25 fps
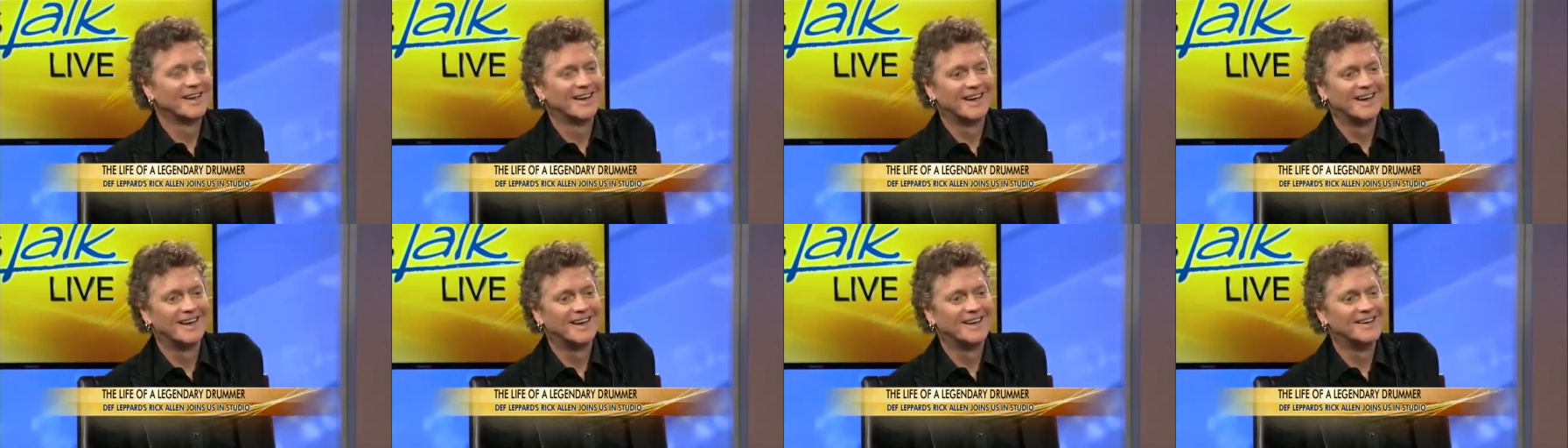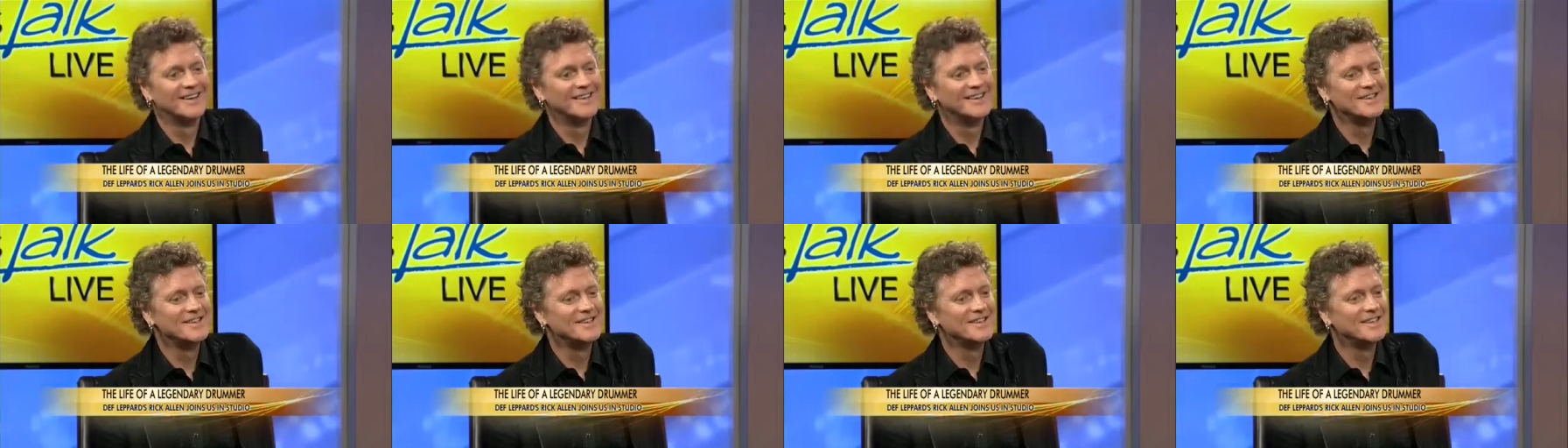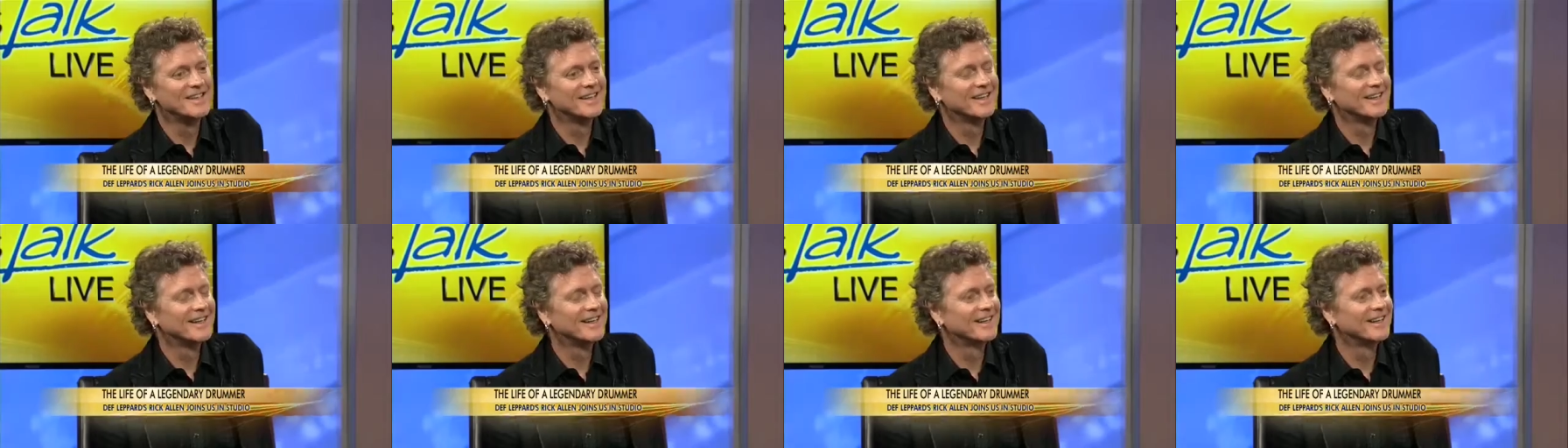and
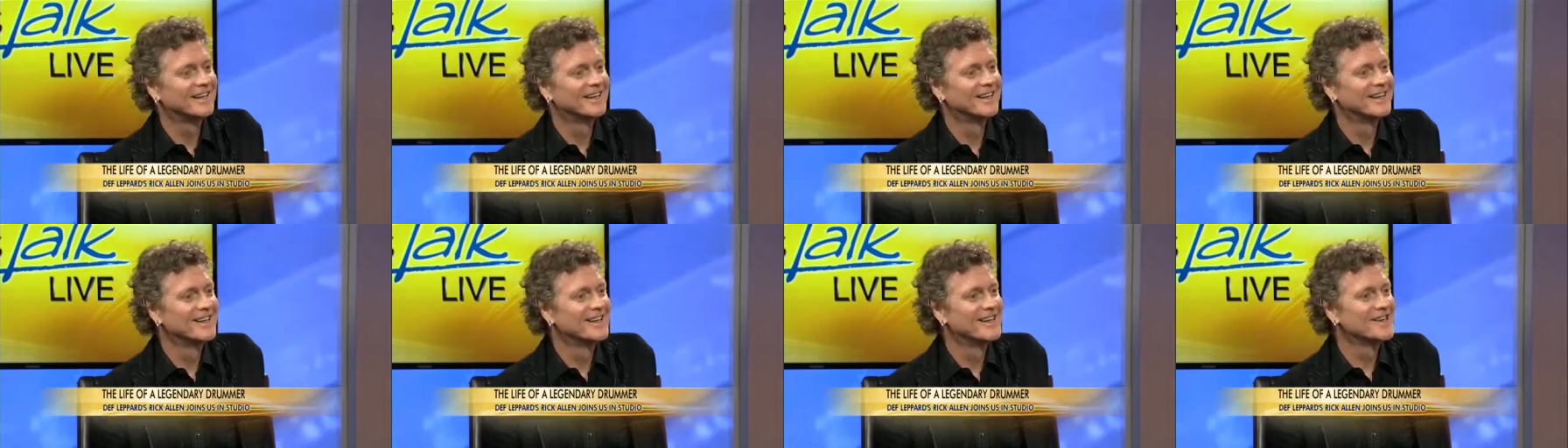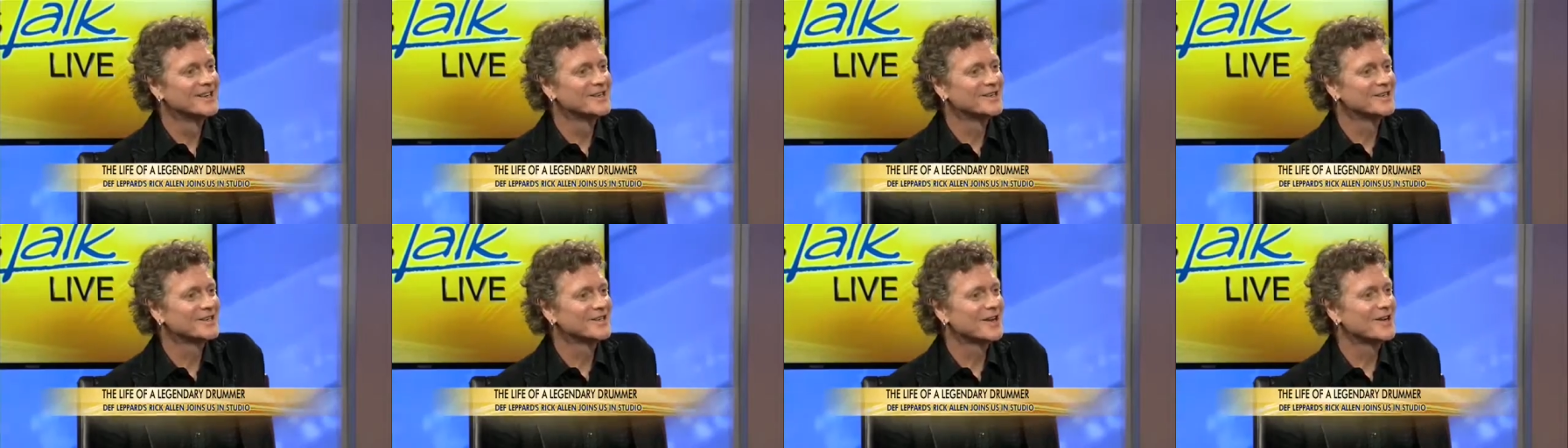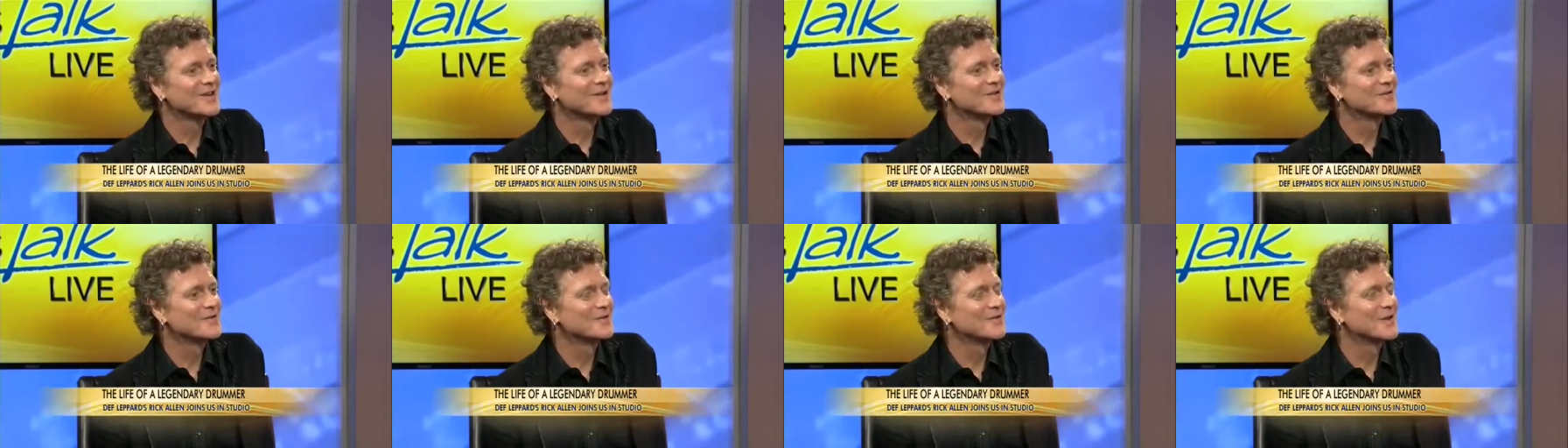uh,
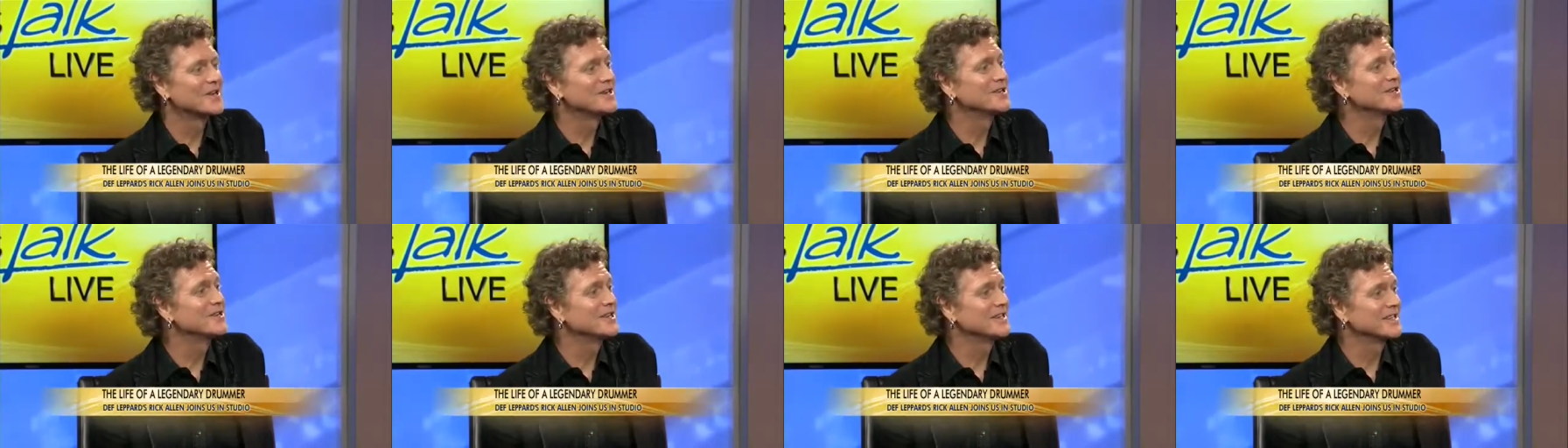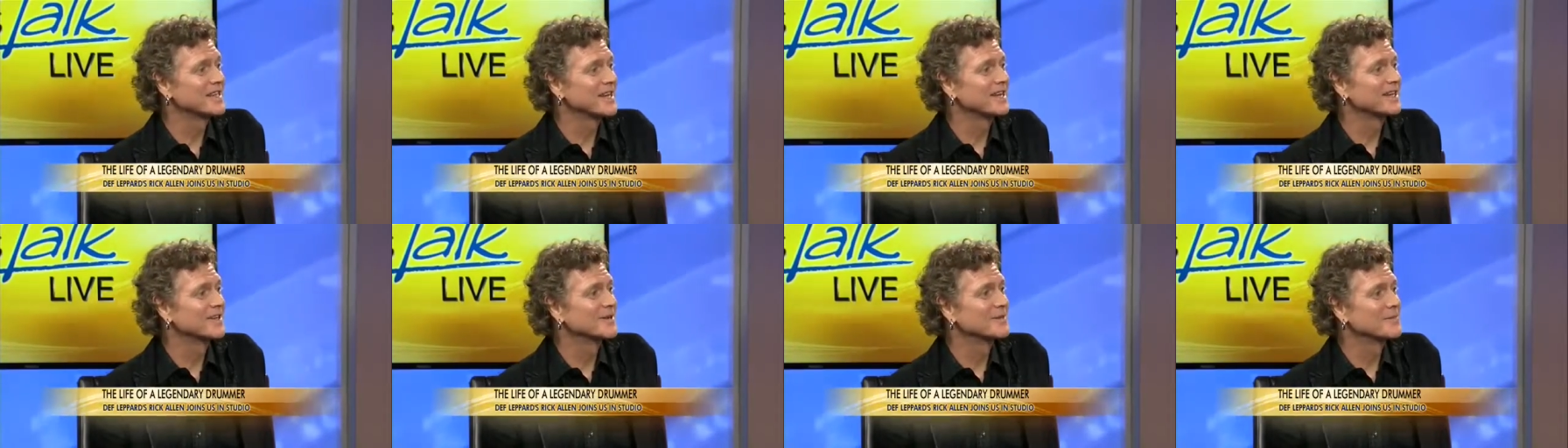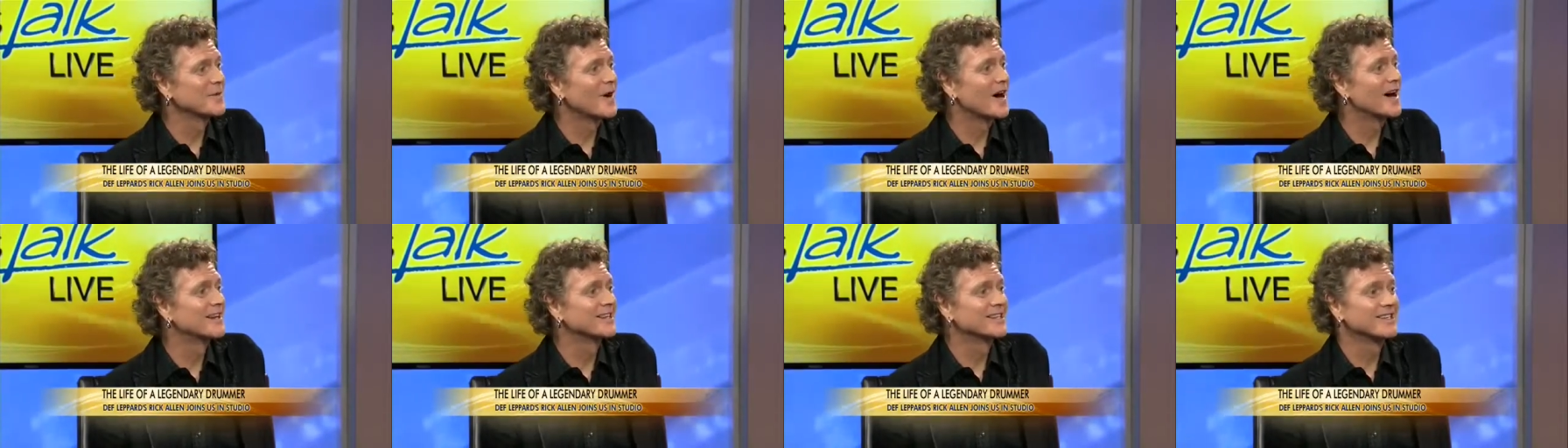so when she said
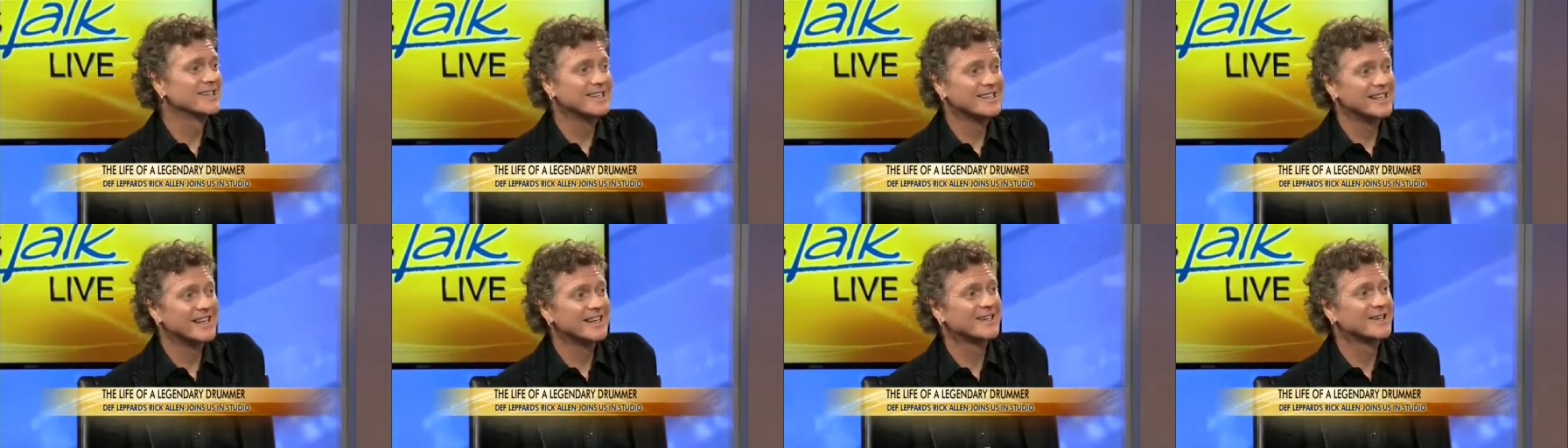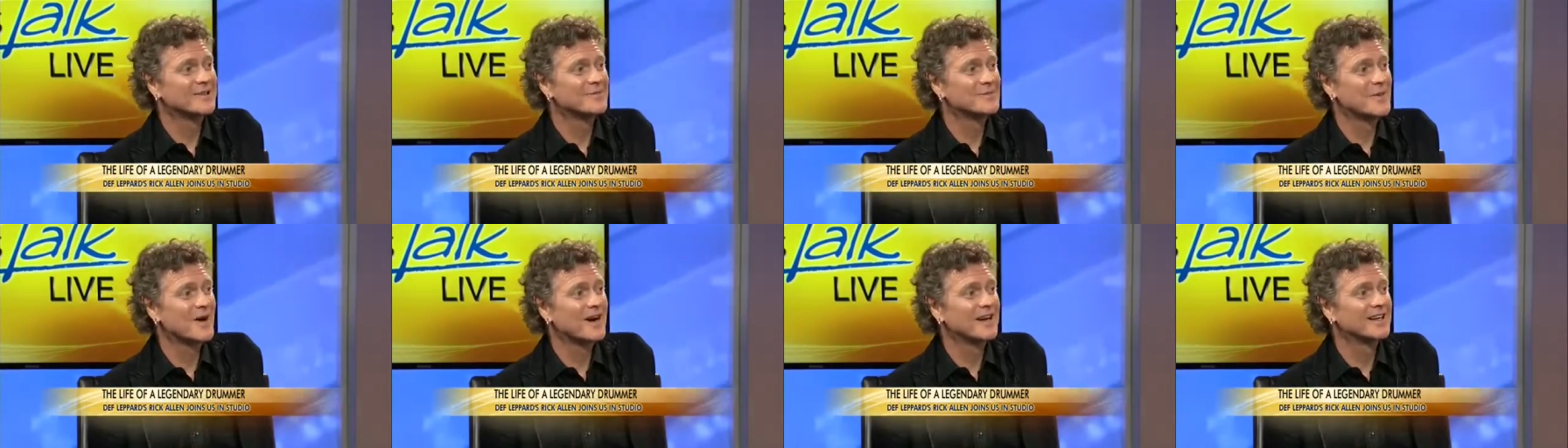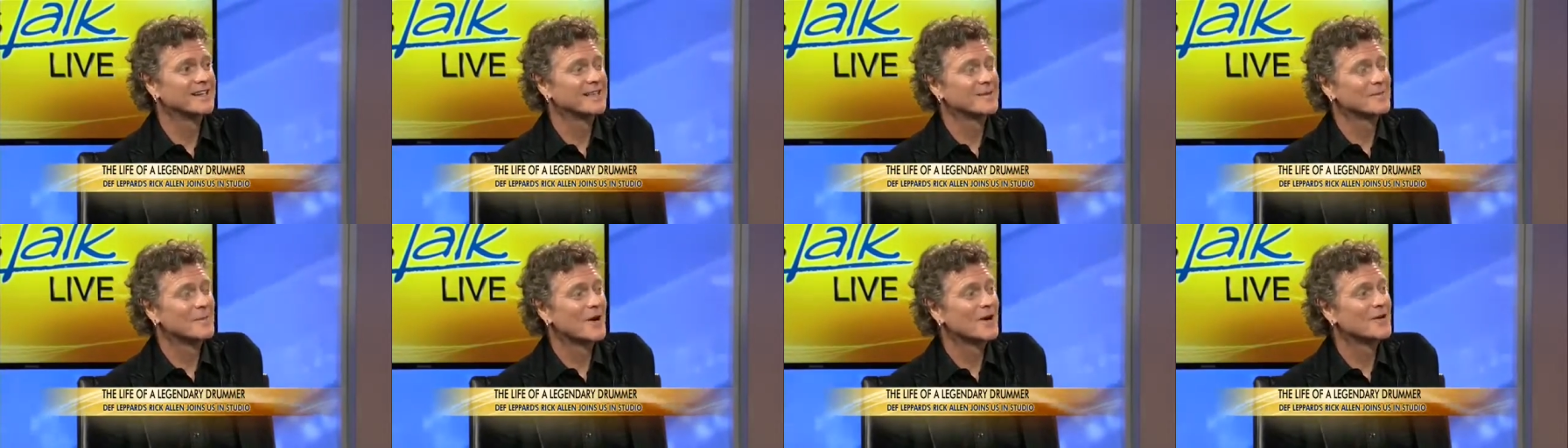goodbye, she said goodbye
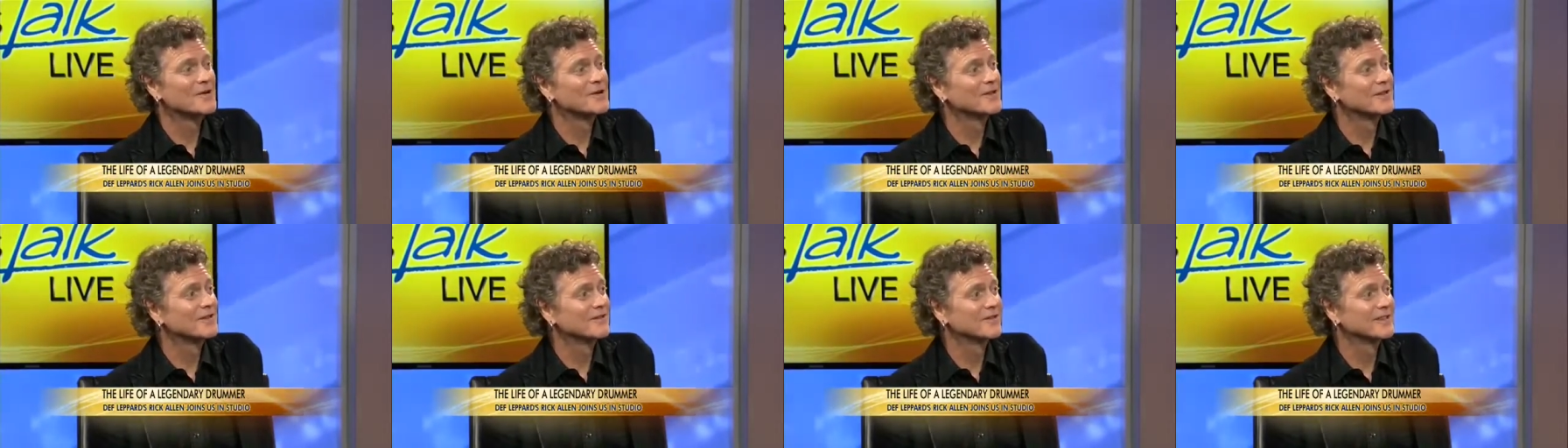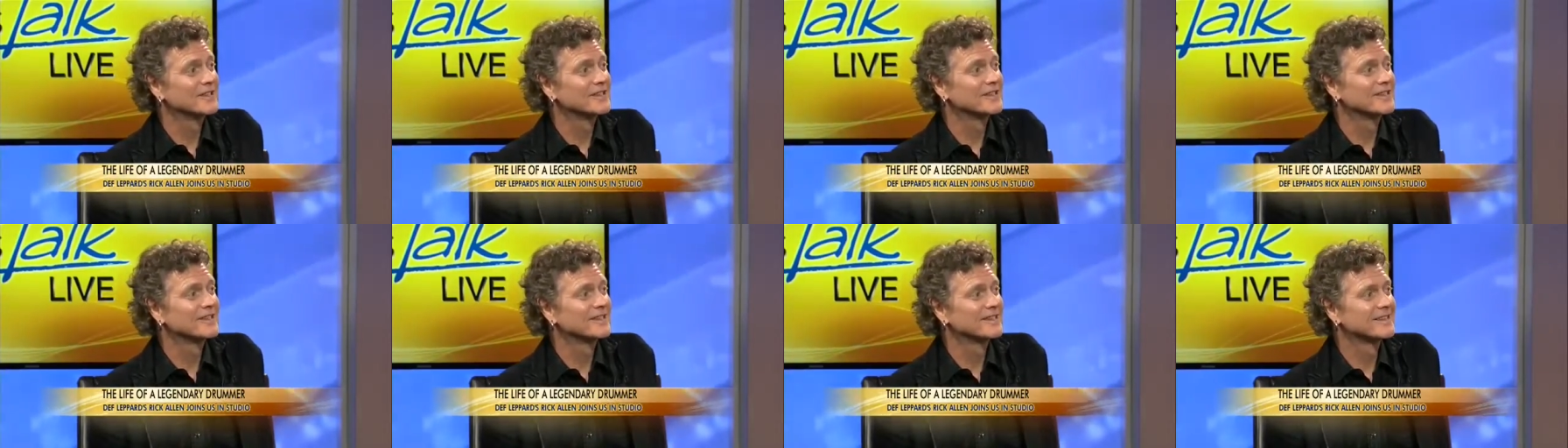to both of us.